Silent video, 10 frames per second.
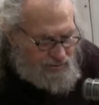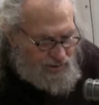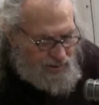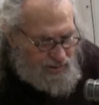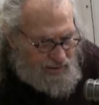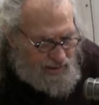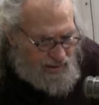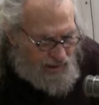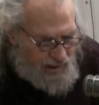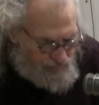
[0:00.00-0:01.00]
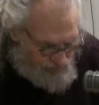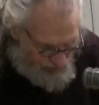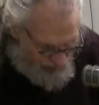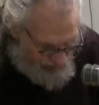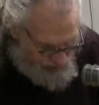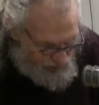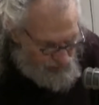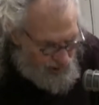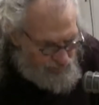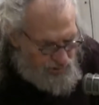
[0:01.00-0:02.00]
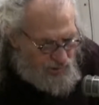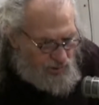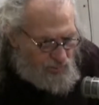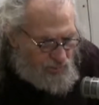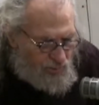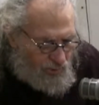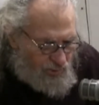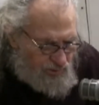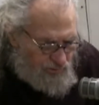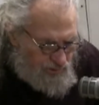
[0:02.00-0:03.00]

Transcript: We have uh, sometimes Cooper hawks,